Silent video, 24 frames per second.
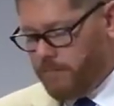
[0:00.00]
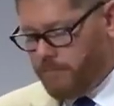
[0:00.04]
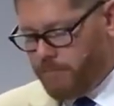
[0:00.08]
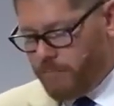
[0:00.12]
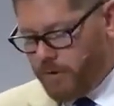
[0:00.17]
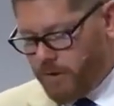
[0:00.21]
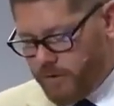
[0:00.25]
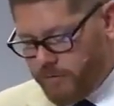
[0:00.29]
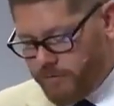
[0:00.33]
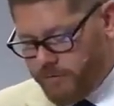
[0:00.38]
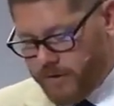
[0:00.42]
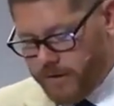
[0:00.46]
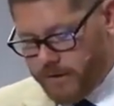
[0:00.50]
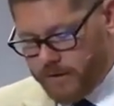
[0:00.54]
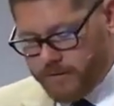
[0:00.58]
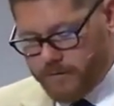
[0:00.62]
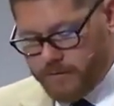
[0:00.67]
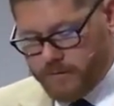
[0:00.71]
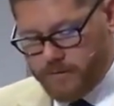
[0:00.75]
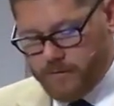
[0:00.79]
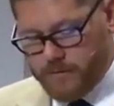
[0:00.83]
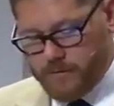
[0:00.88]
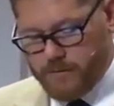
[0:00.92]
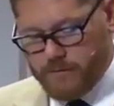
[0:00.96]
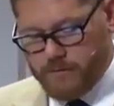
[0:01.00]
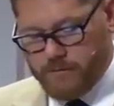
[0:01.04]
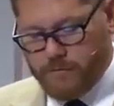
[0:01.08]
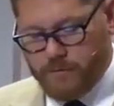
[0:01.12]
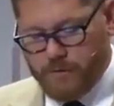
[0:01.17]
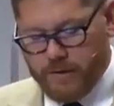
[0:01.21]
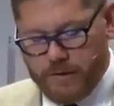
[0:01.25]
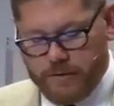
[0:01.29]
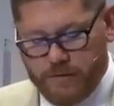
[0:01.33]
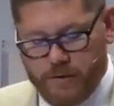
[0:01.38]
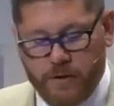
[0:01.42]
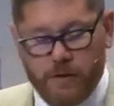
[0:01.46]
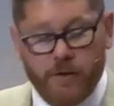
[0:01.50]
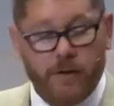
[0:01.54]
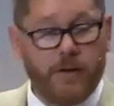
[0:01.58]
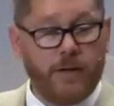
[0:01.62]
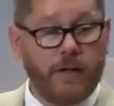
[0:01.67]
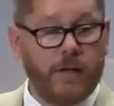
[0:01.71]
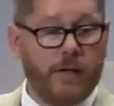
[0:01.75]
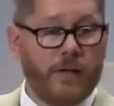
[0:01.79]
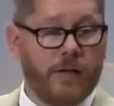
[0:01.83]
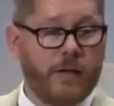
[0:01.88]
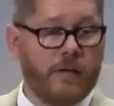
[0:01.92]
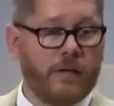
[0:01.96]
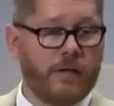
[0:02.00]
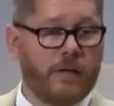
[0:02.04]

perfect for eternity.